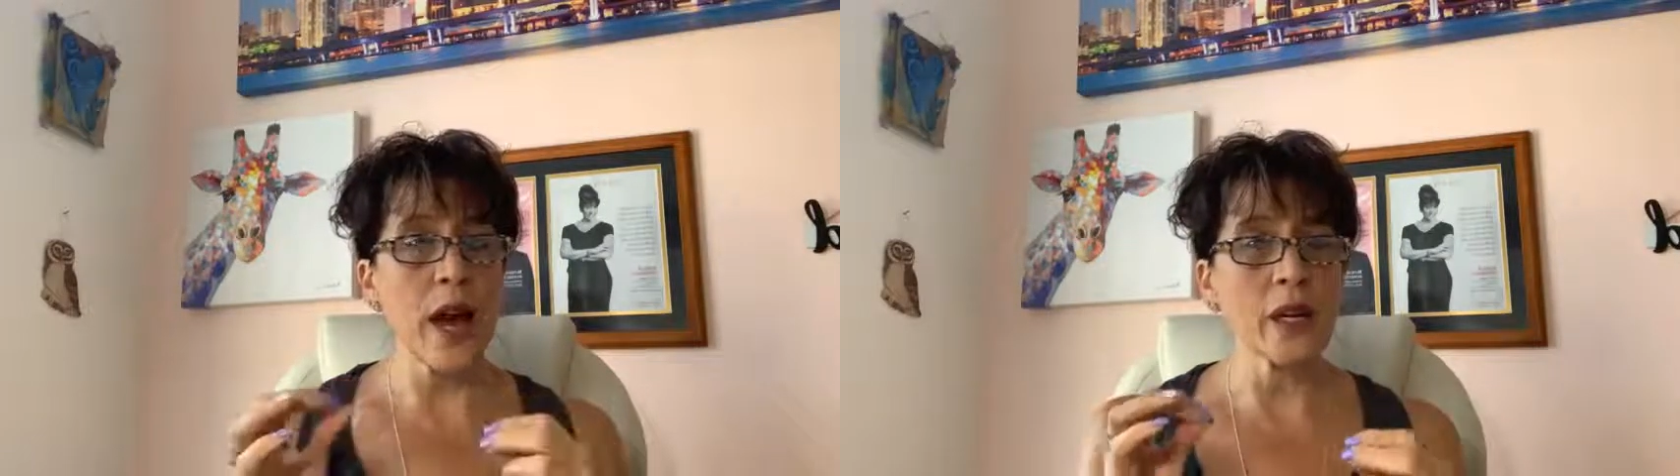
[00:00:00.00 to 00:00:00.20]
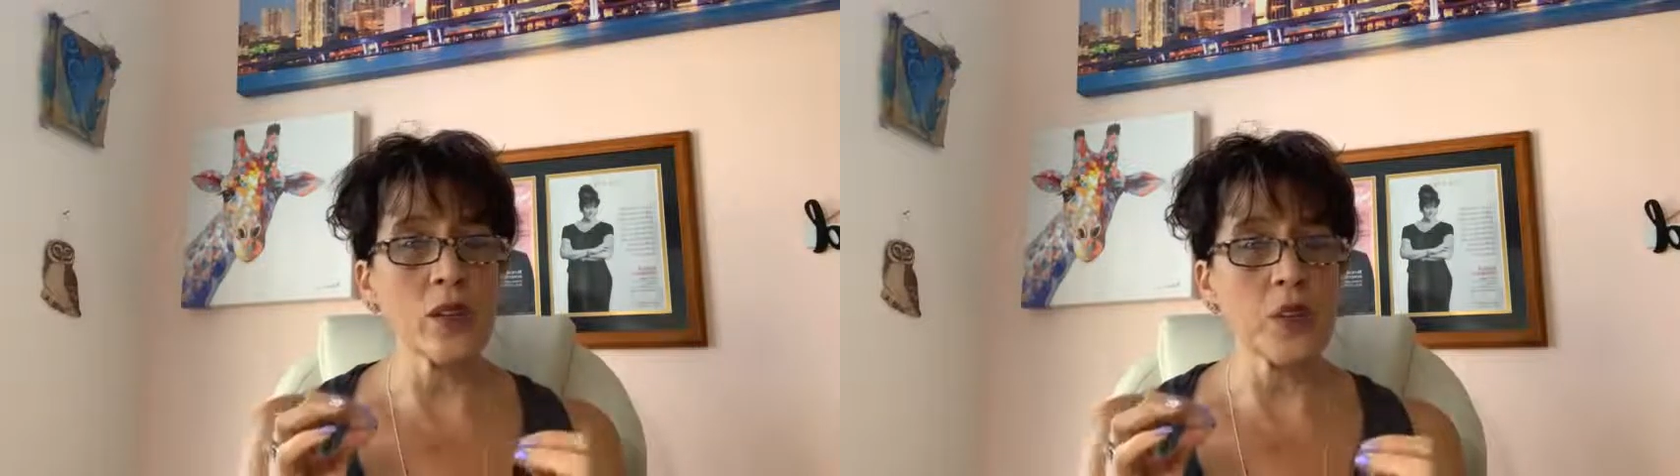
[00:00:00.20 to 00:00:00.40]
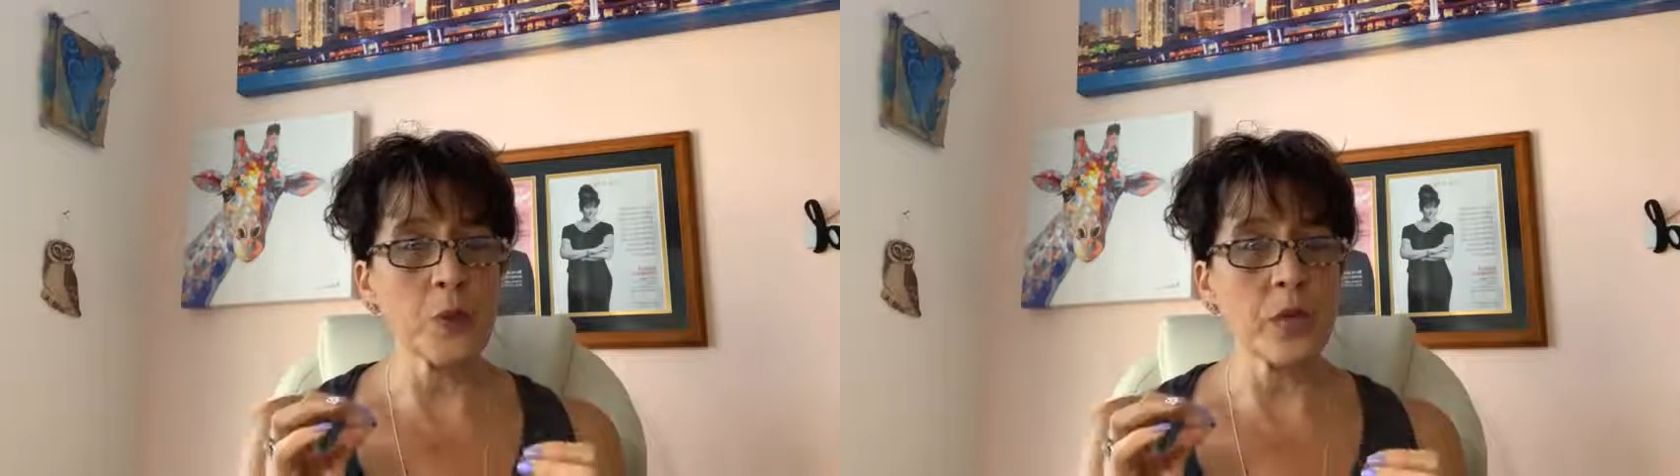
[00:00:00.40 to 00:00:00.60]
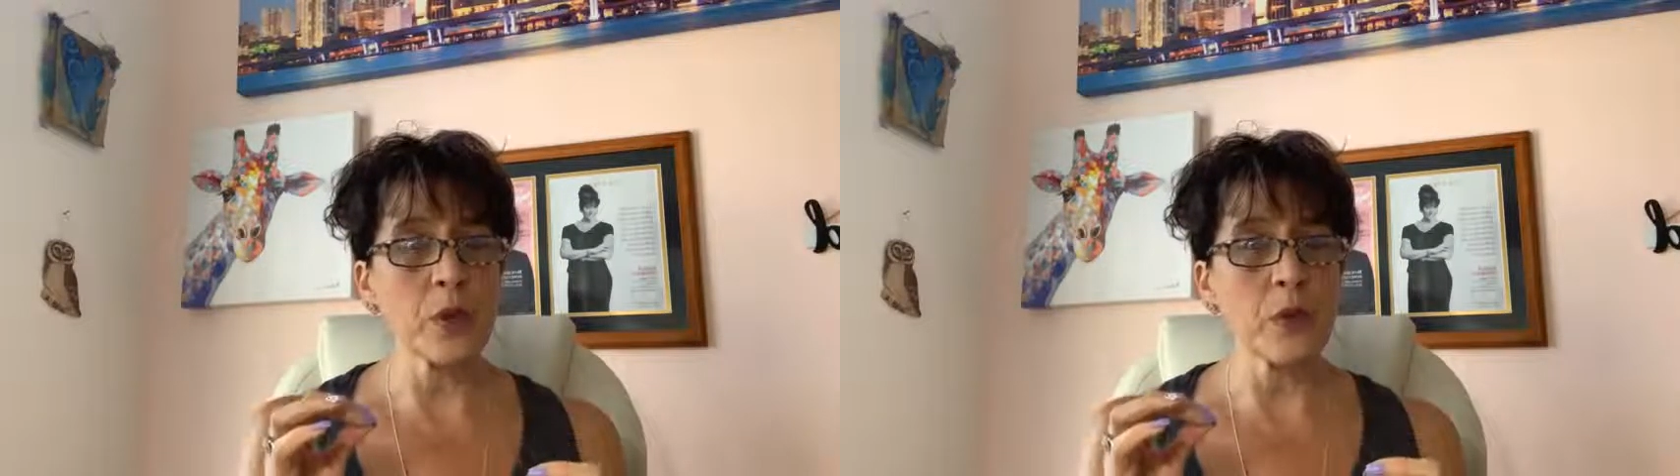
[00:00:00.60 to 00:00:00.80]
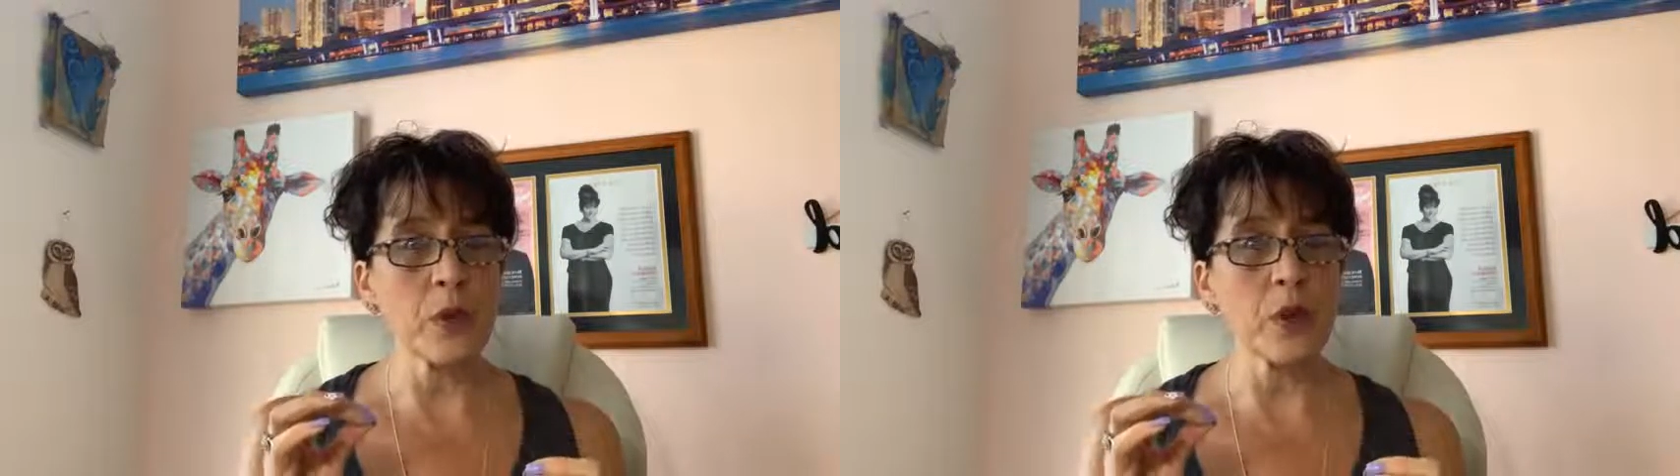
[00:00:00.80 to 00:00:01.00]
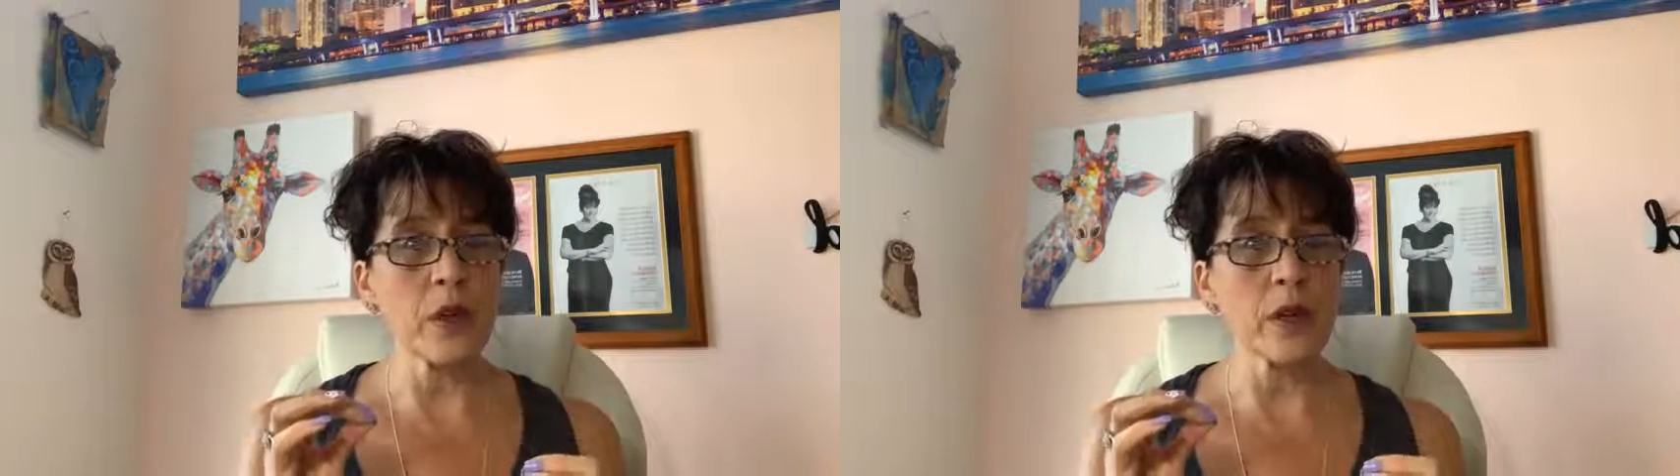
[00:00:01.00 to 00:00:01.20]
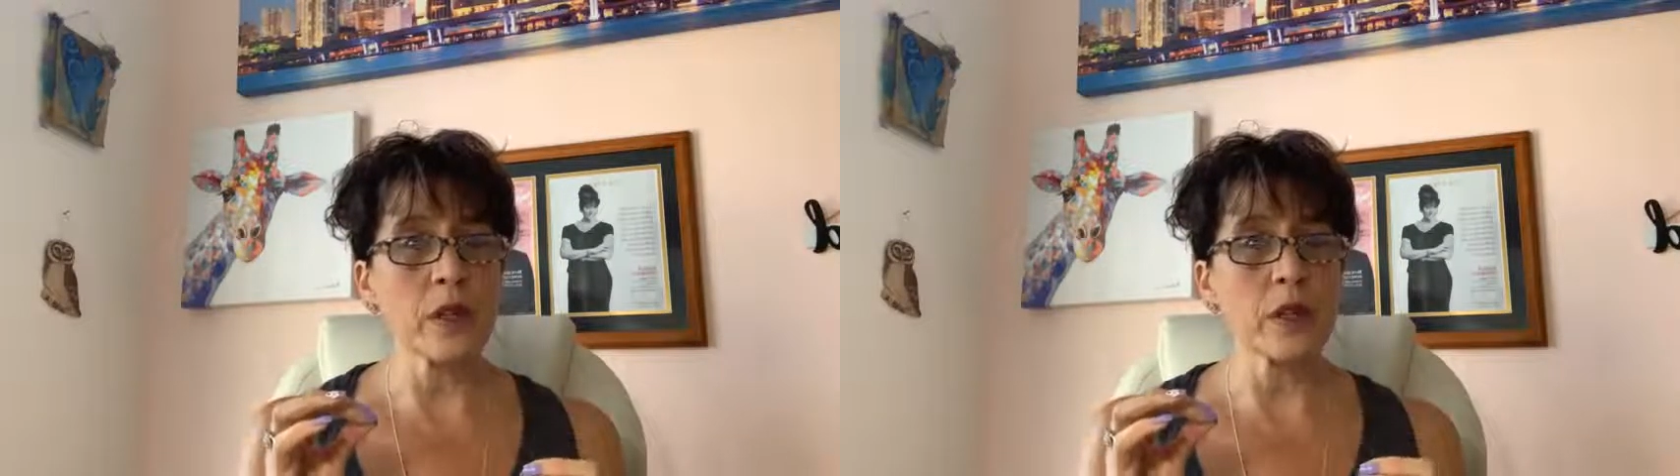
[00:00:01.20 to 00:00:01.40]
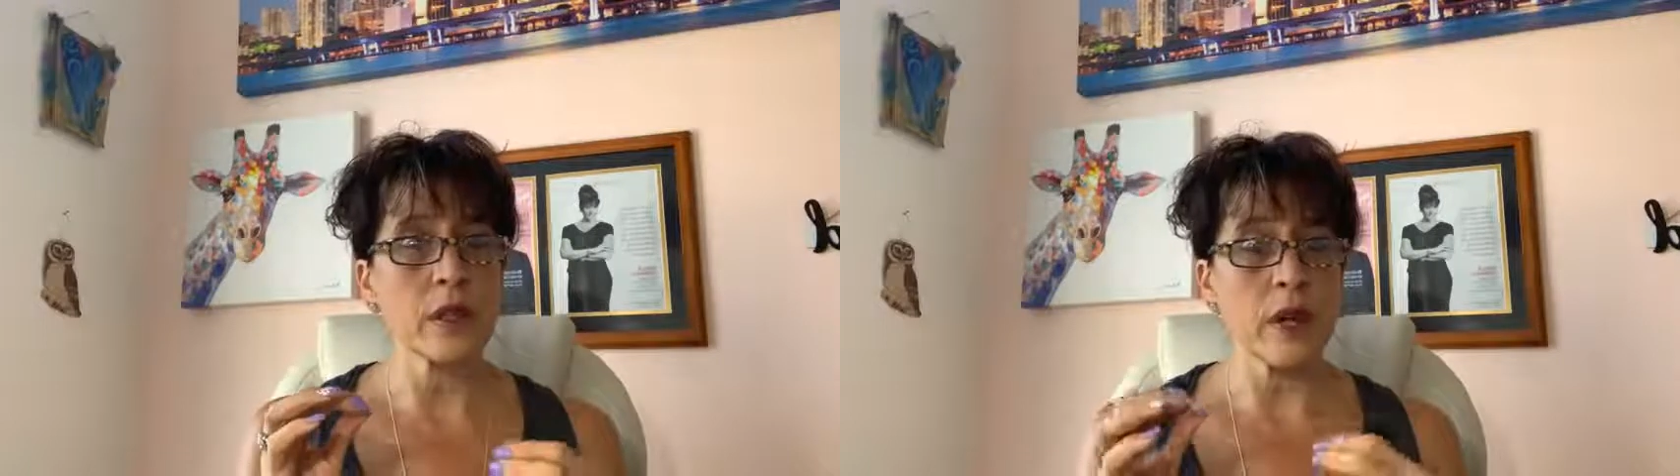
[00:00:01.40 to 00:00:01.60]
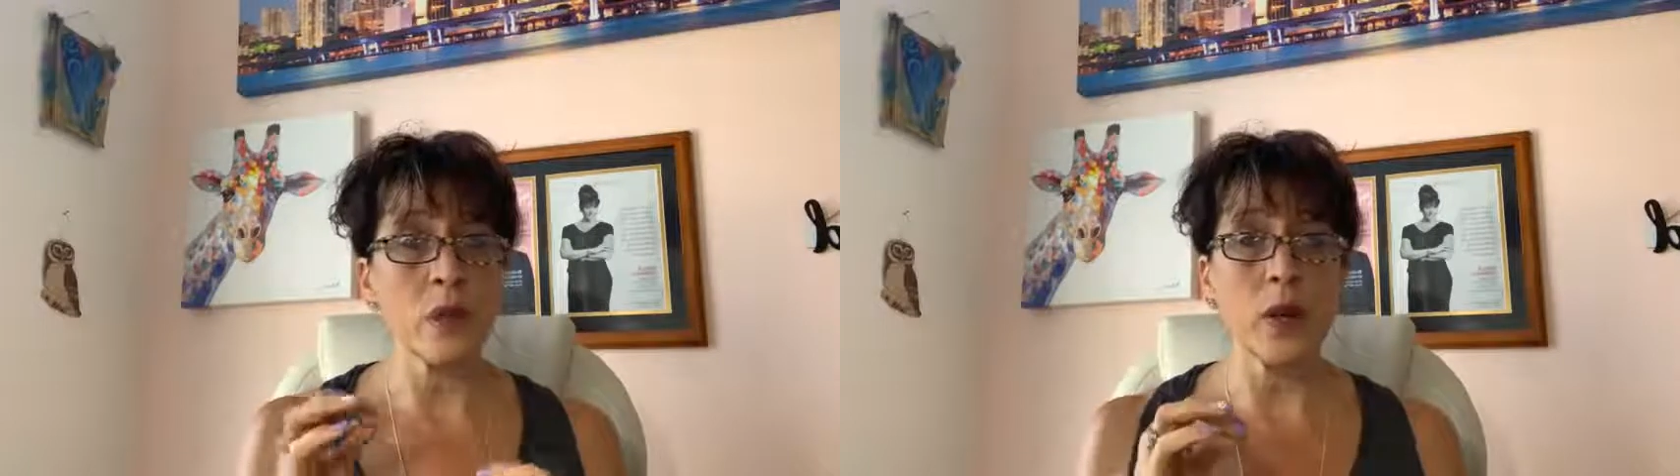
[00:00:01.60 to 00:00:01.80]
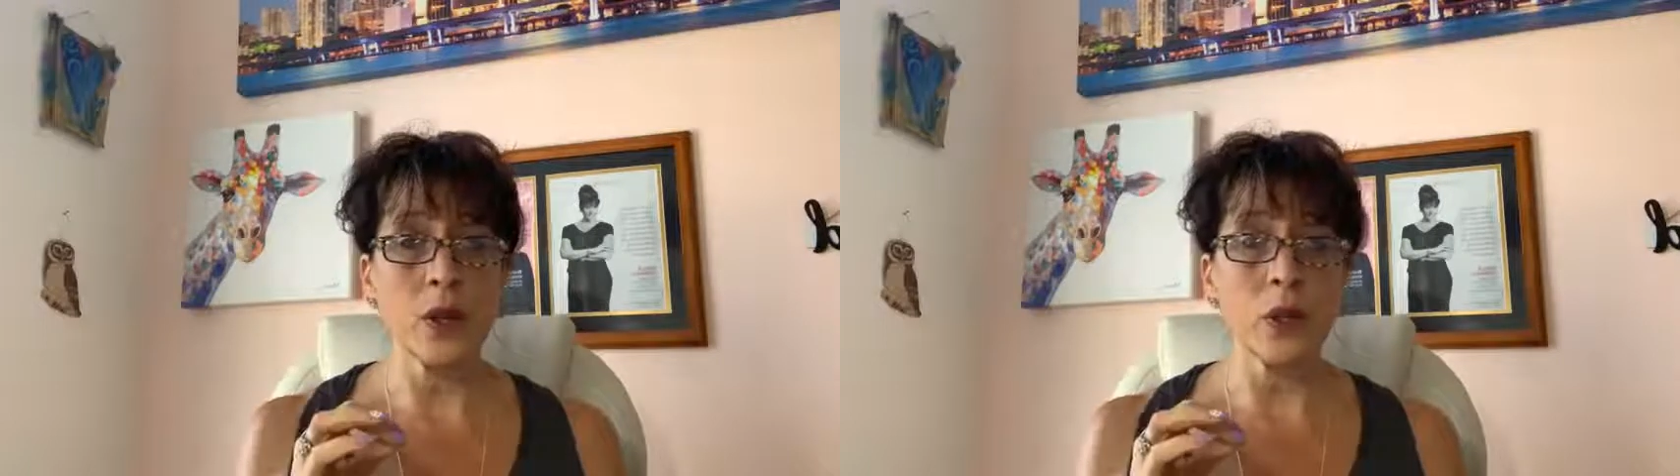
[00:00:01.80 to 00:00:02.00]
actually put them to work, they
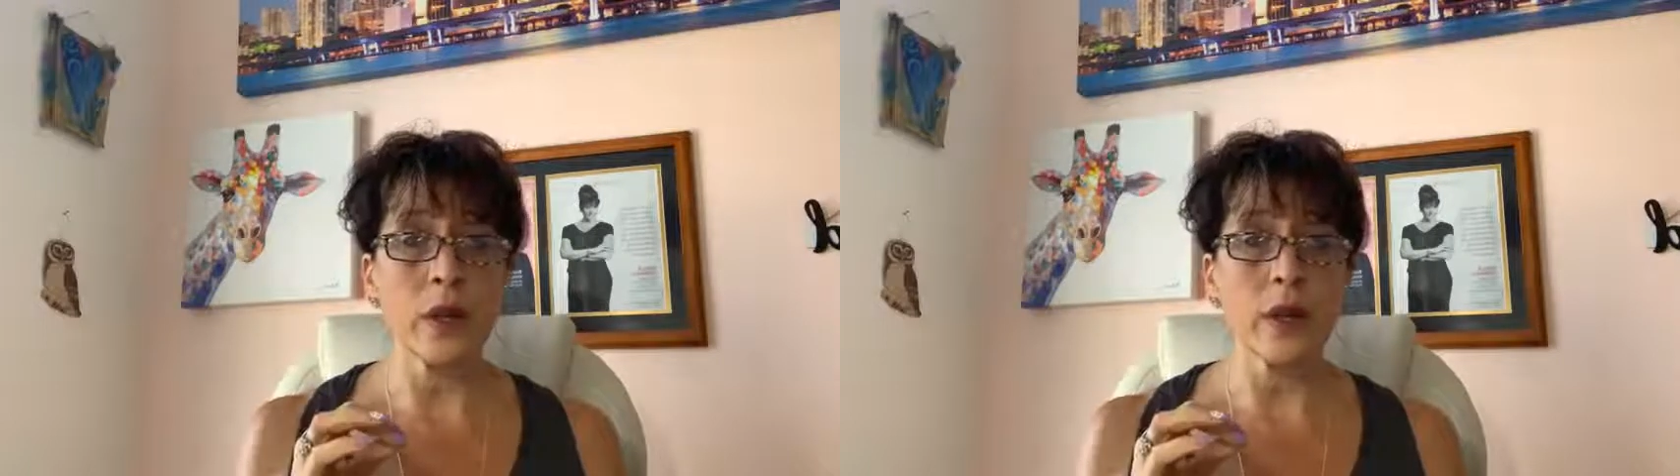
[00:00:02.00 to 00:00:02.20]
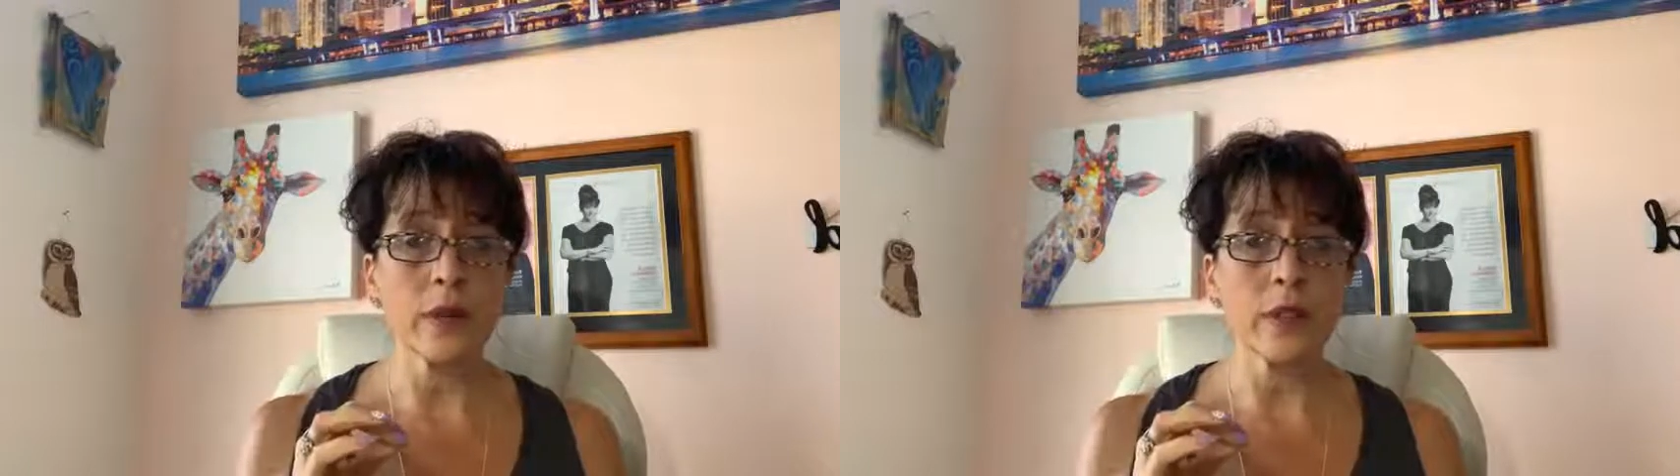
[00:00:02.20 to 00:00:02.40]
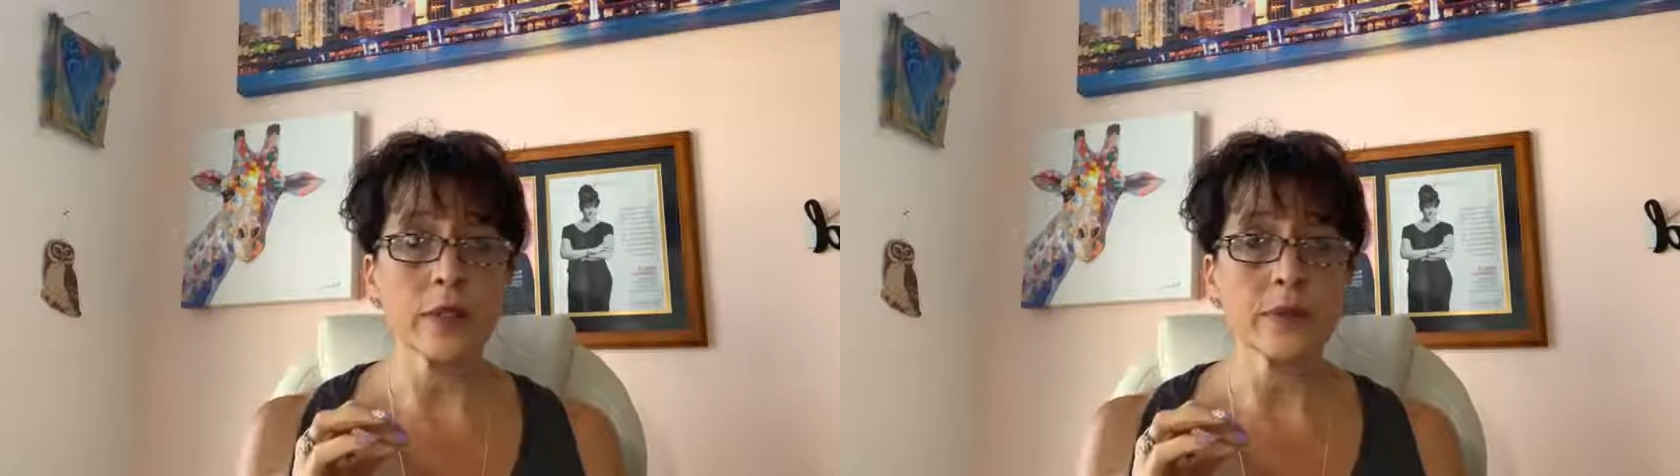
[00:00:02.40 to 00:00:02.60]
will work.